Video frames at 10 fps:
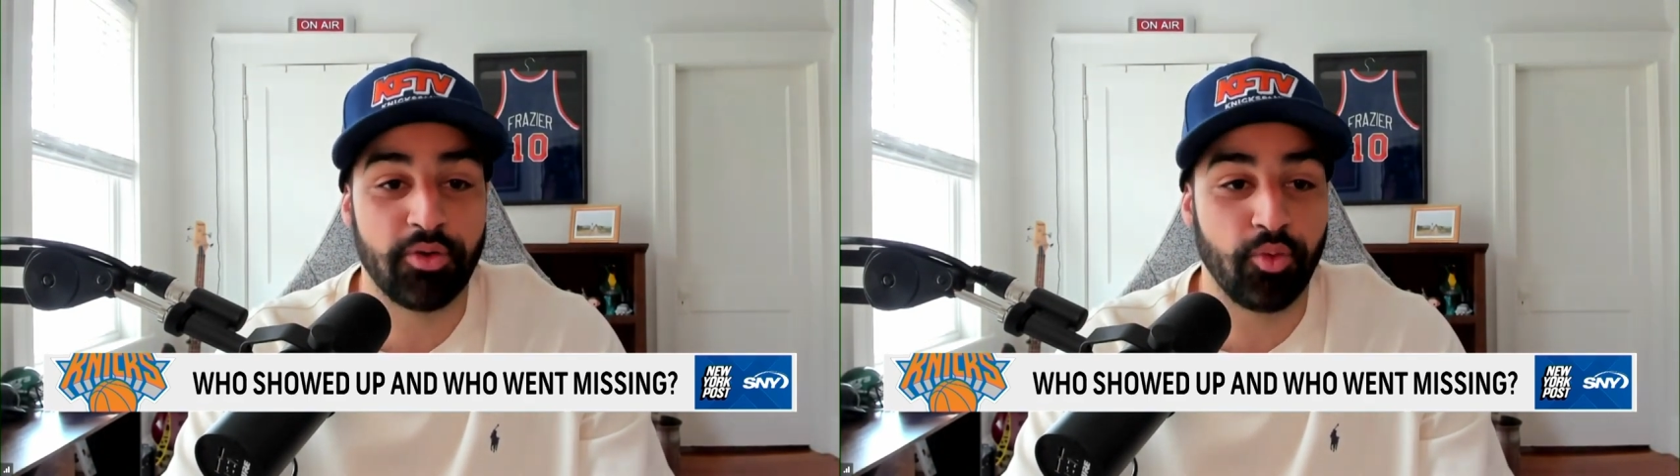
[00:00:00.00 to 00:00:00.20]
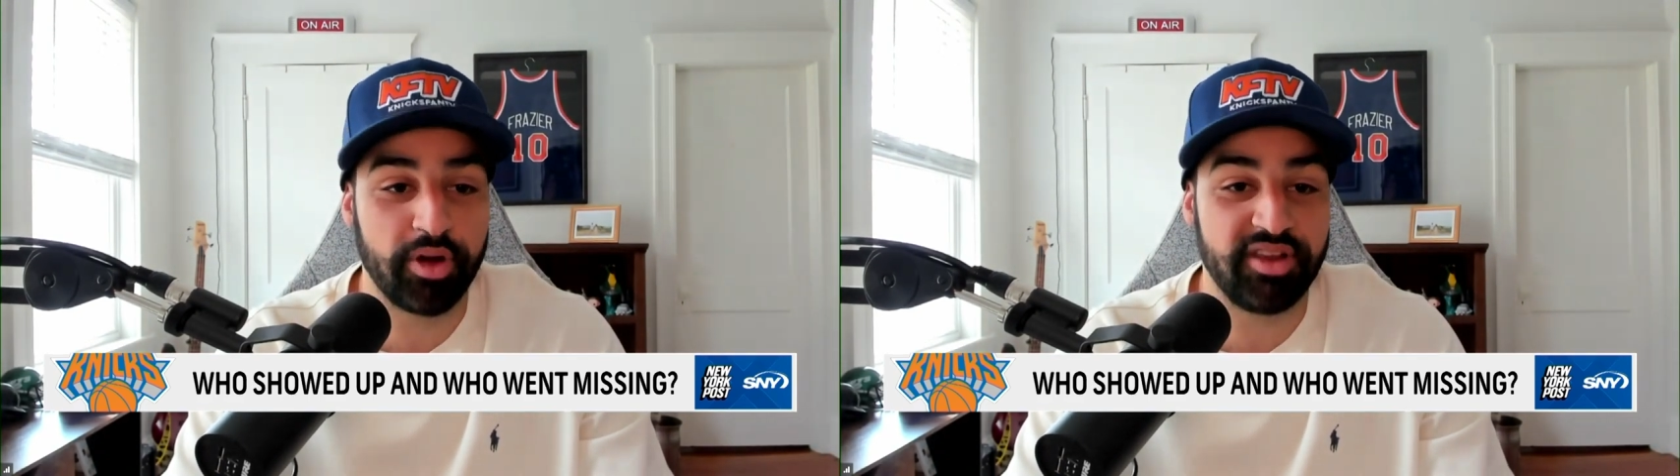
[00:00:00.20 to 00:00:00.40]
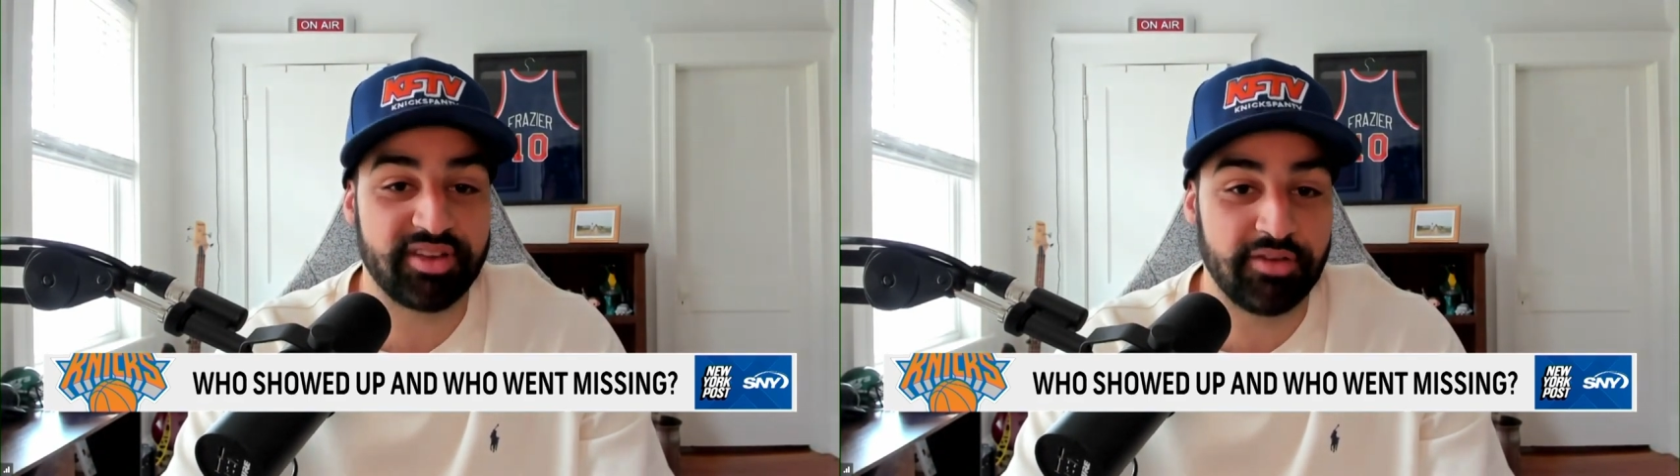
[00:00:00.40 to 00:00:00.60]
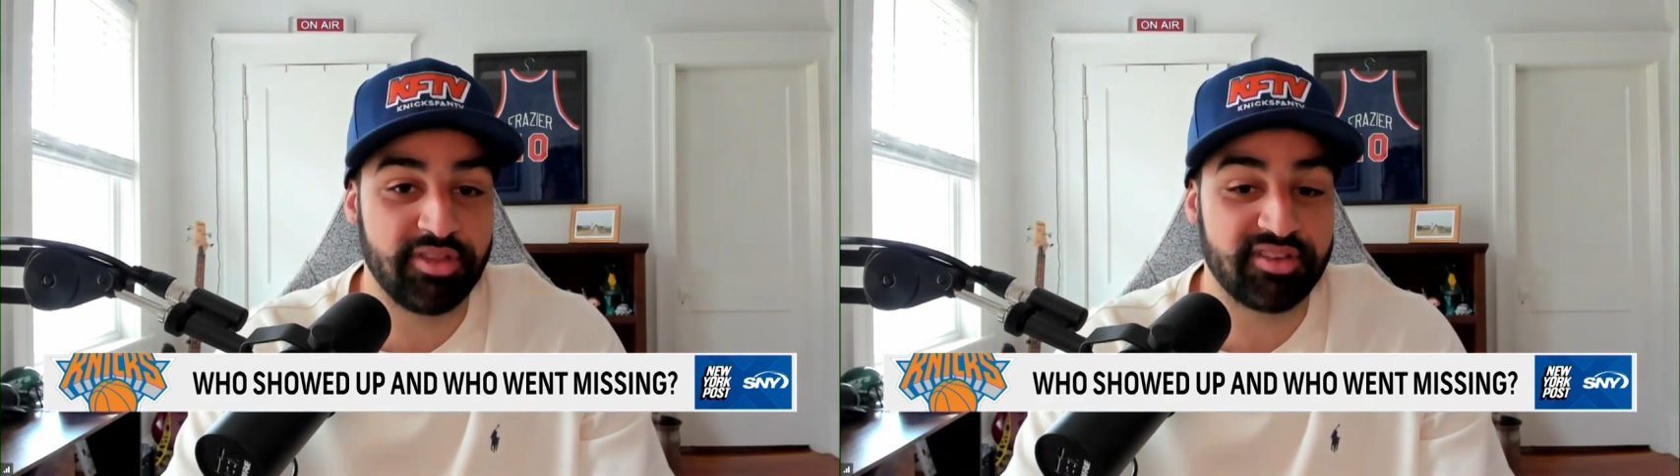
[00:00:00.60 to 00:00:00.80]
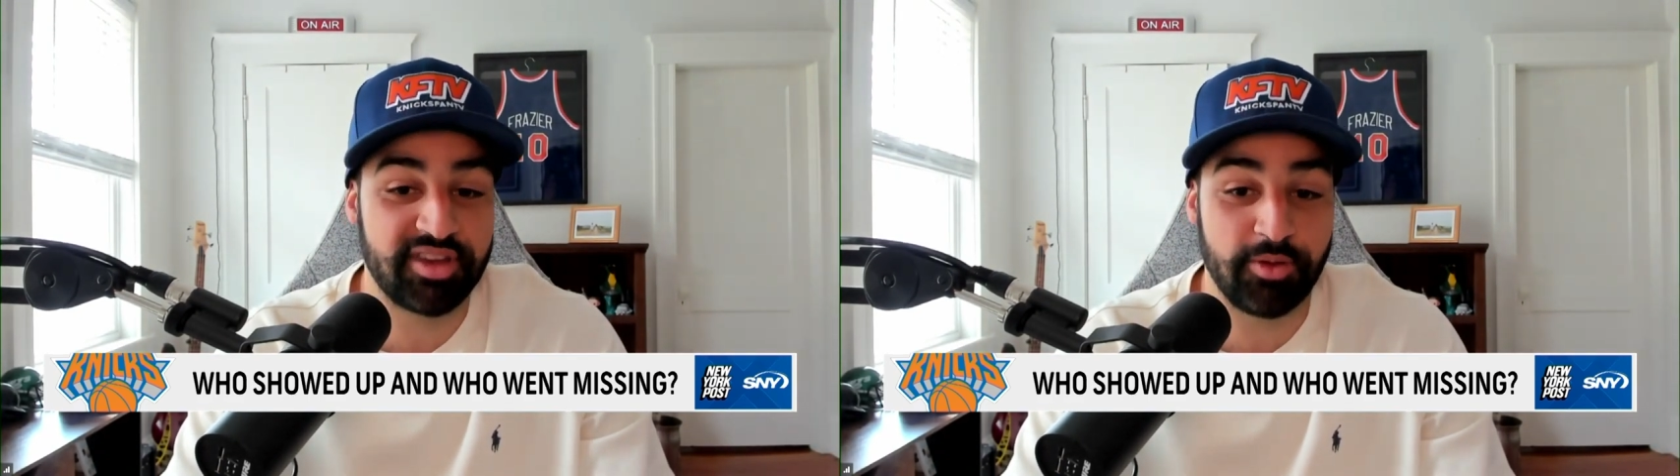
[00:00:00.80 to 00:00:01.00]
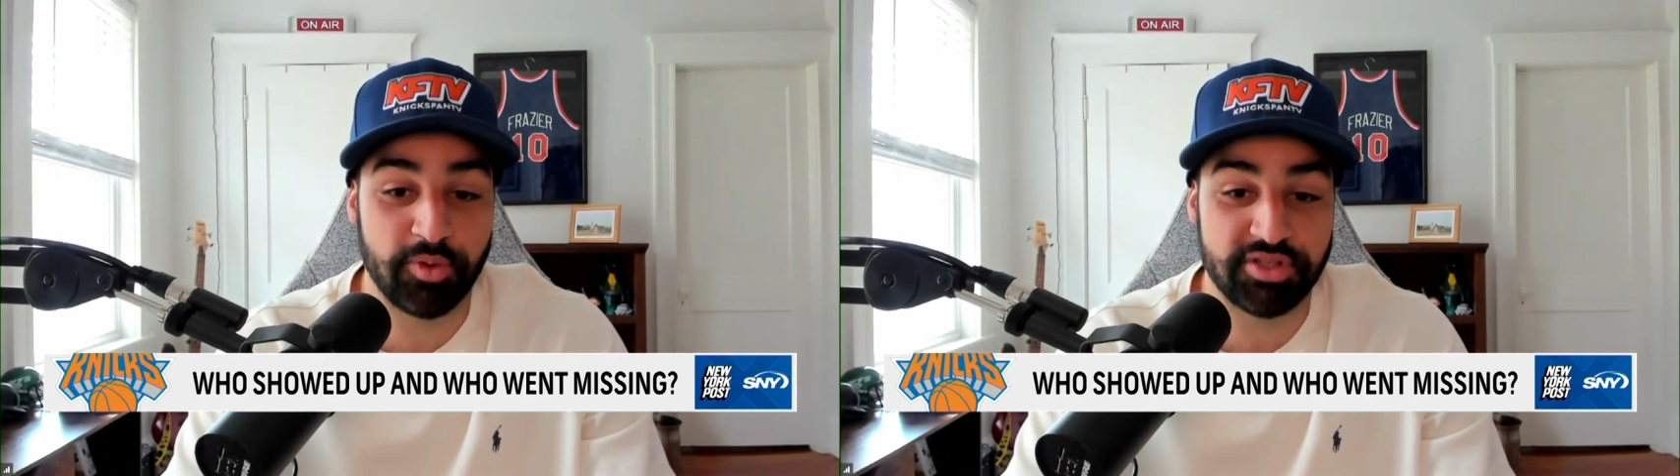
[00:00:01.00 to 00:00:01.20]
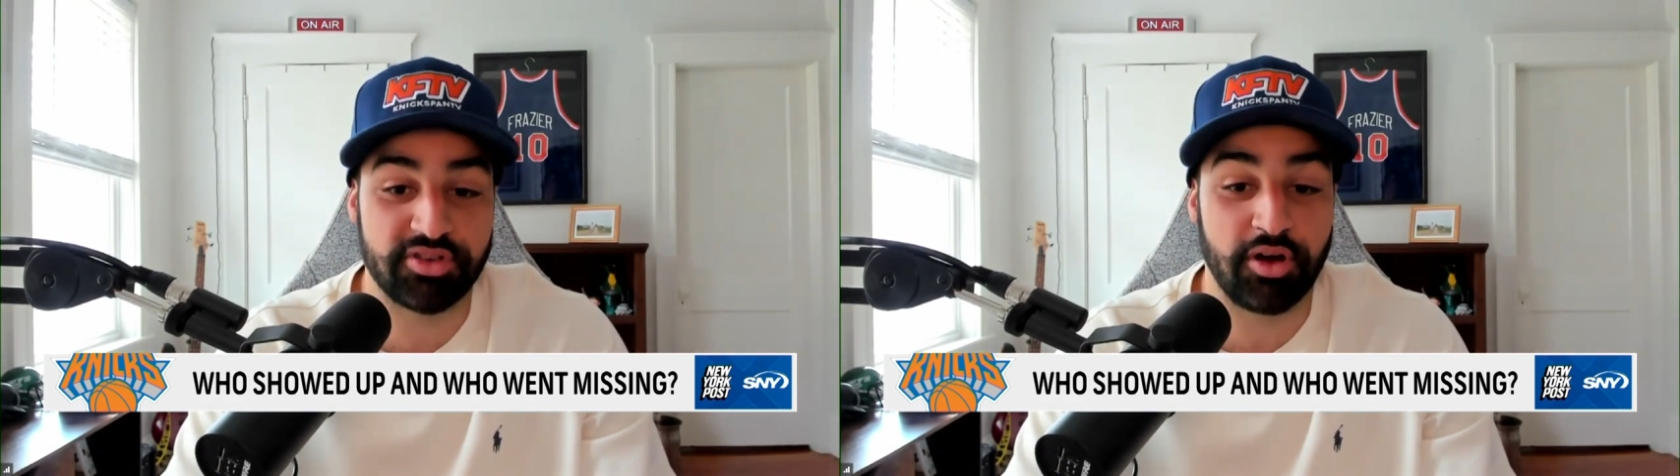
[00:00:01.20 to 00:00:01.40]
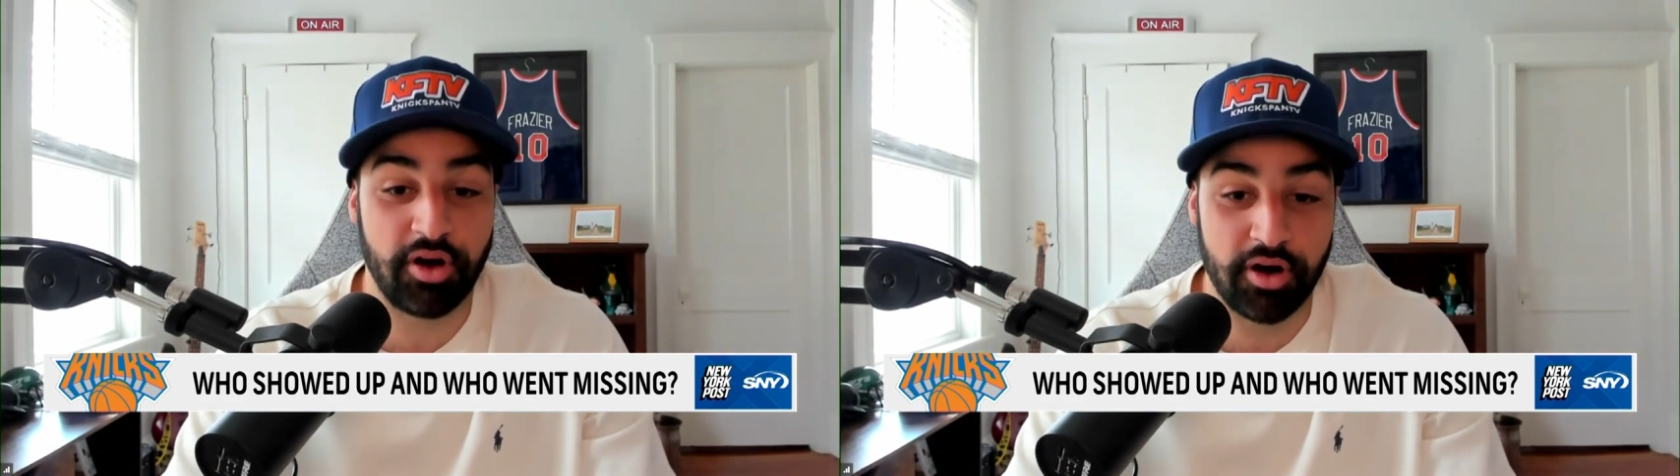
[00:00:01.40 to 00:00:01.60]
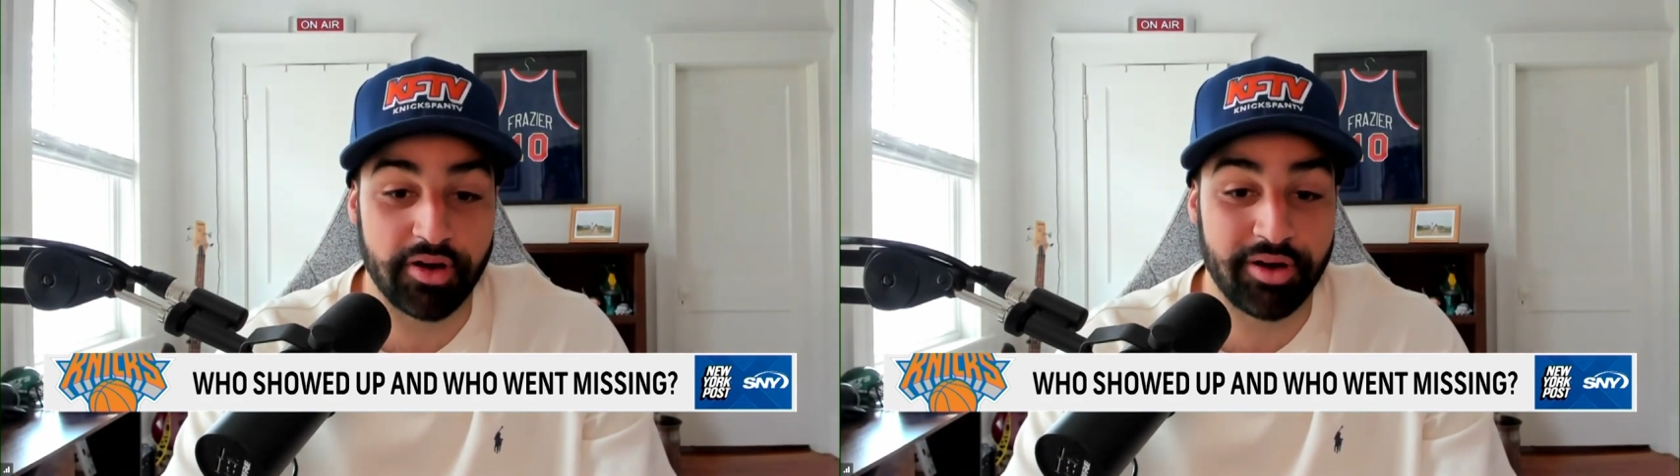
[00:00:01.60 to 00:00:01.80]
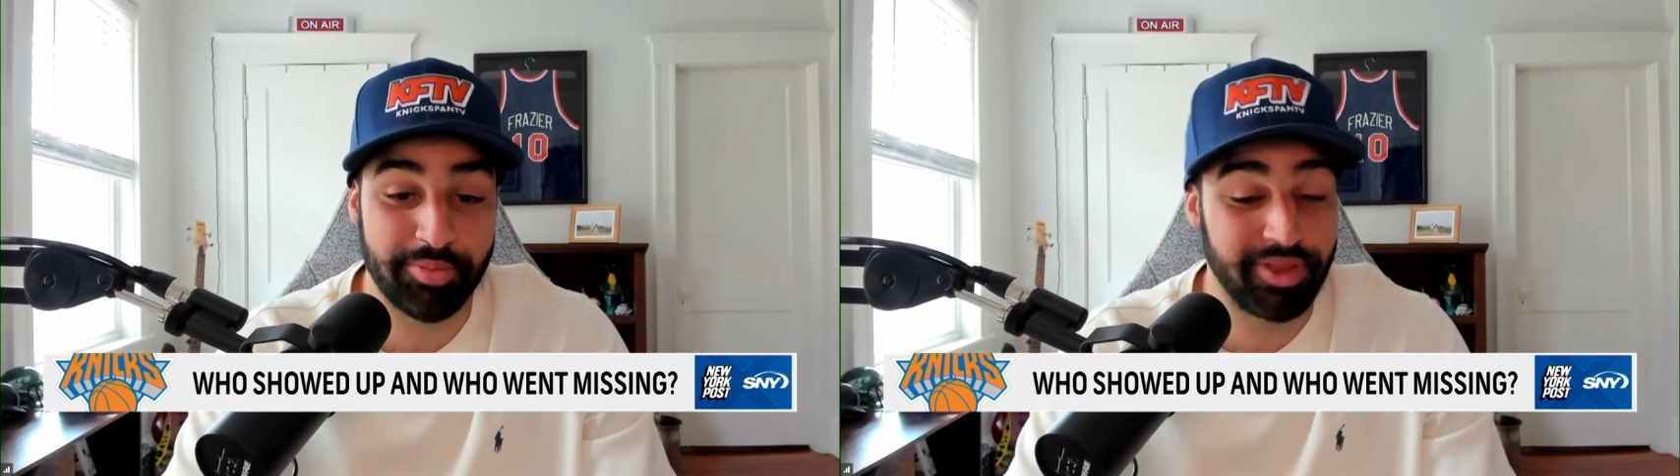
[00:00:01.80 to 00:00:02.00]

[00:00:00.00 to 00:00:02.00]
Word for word: what he's given this team, which is hard.